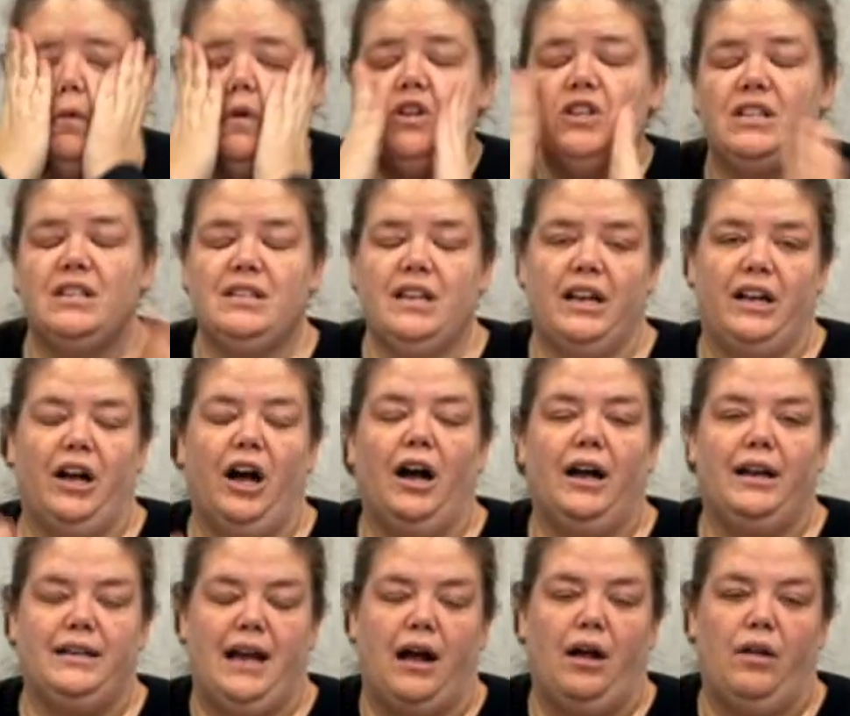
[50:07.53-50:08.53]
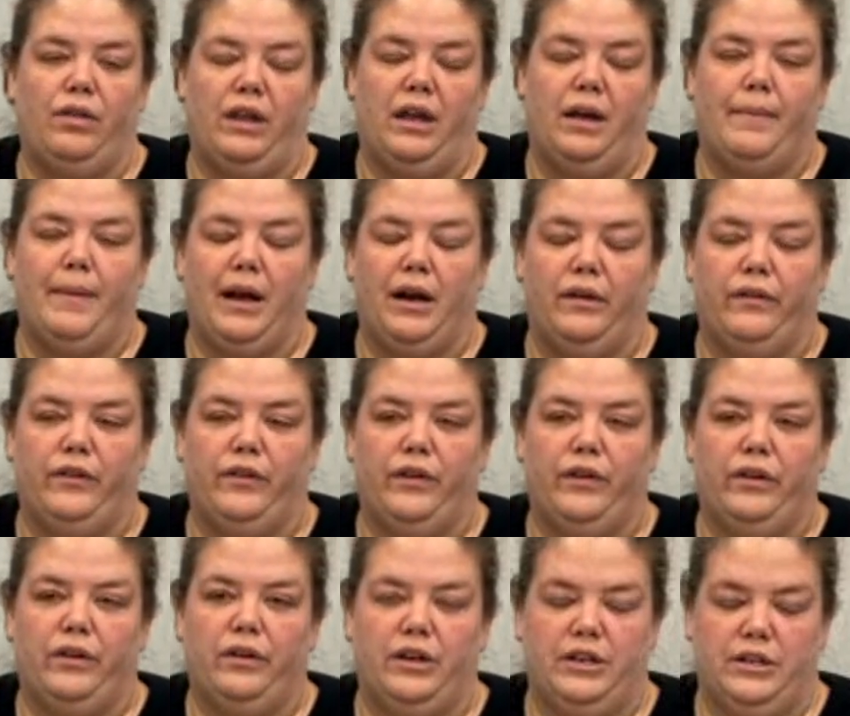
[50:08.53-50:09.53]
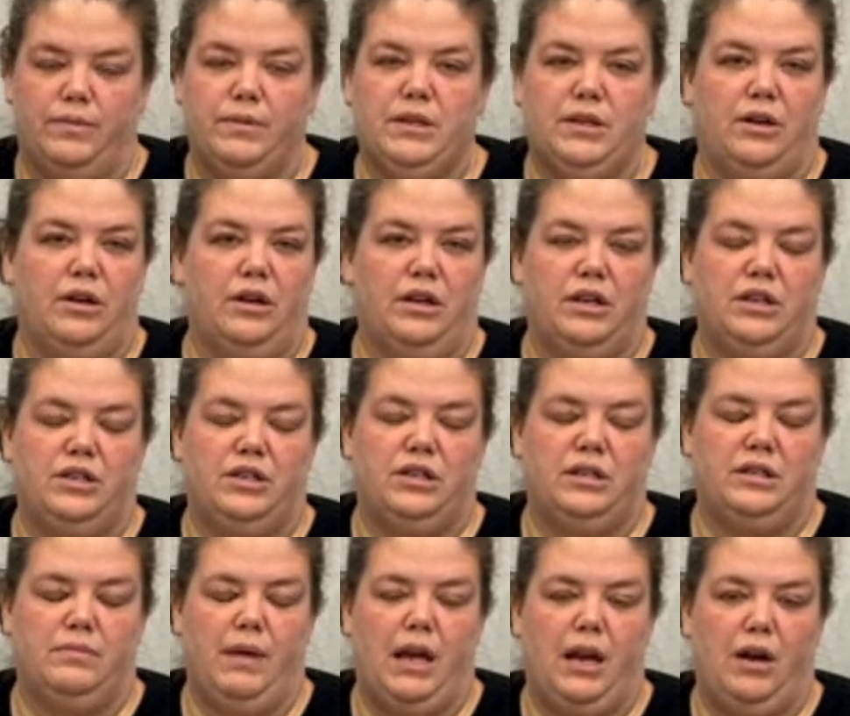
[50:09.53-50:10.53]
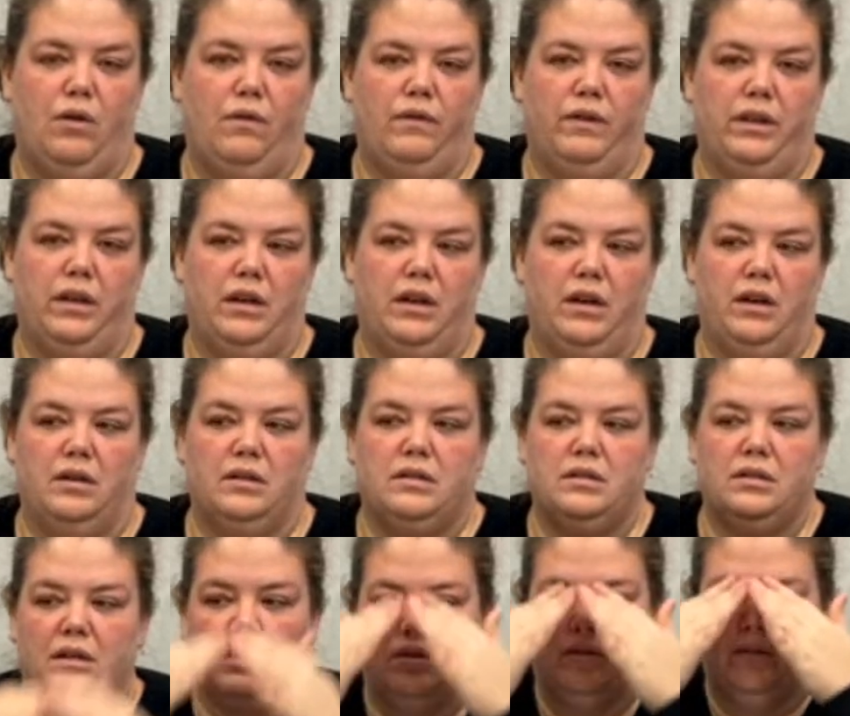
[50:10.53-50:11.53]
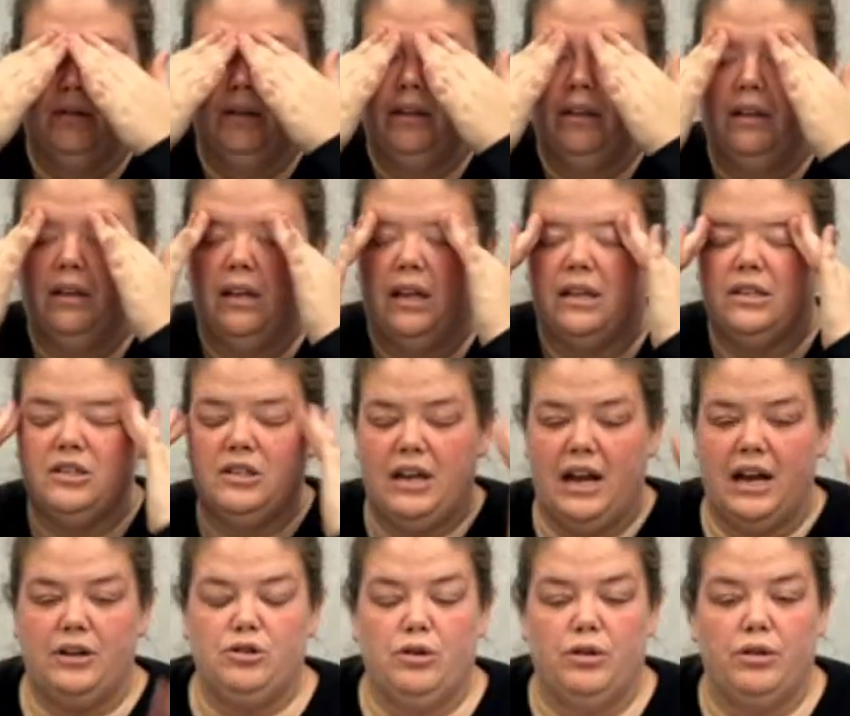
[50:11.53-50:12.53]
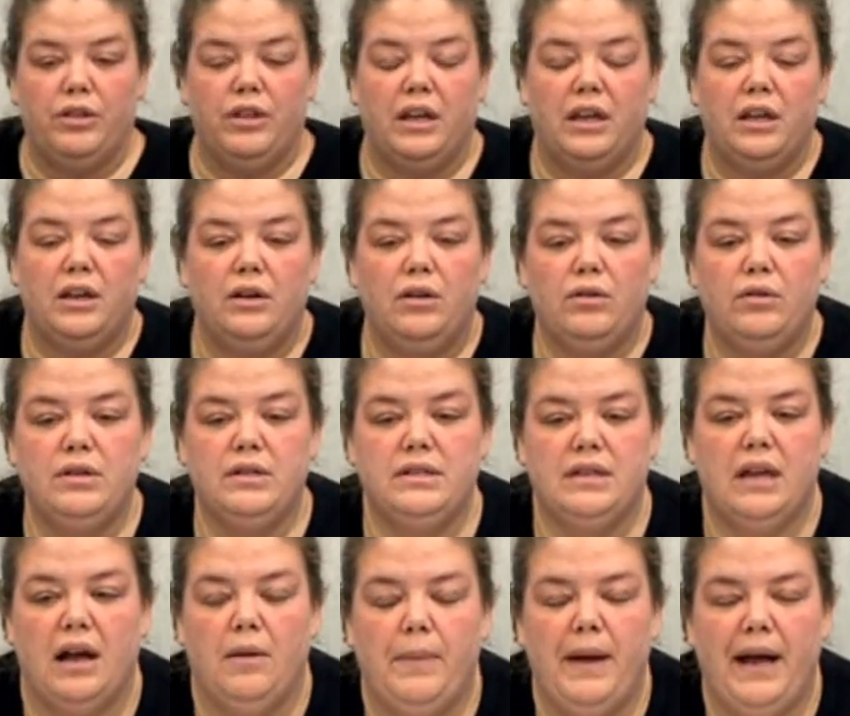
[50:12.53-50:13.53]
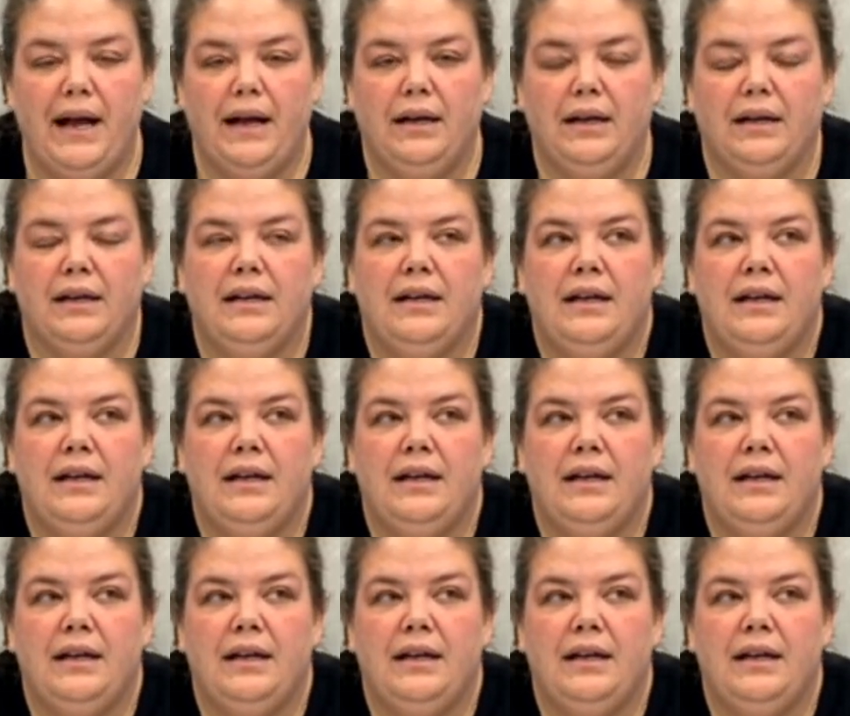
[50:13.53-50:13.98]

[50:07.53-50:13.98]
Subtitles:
she's like cut down the amount of Christmas cookies she's made over the years. You know, I think that's a natural thing to do. You scale back.